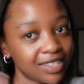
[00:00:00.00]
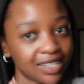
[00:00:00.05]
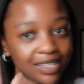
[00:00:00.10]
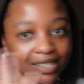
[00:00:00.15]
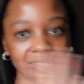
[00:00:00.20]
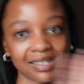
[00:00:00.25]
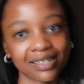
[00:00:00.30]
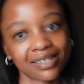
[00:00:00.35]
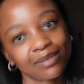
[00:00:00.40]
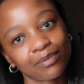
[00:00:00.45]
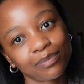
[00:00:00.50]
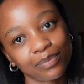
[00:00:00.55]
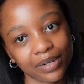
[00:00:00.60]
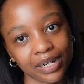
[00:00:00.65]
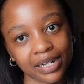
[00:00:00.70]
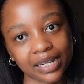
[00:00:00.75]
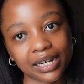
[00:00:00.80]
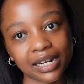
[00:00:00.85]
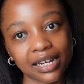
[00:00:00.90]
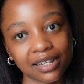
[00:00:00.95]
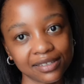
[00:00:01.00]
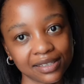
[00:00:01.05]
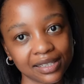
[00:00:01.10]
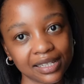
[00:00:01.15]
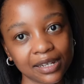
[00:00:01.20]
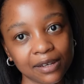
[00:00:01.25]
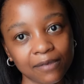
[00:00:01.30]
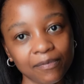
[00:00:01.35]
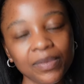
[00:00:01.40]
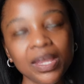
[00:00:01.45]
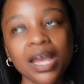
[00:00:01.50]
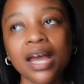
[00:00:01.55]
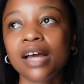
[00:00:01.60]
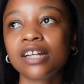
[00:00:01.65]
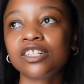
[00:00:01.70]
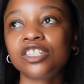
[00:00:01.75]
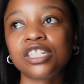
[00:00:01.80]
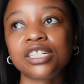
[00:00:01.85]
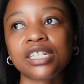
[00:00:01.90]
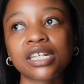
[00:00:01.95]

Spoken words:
just putting it out there. And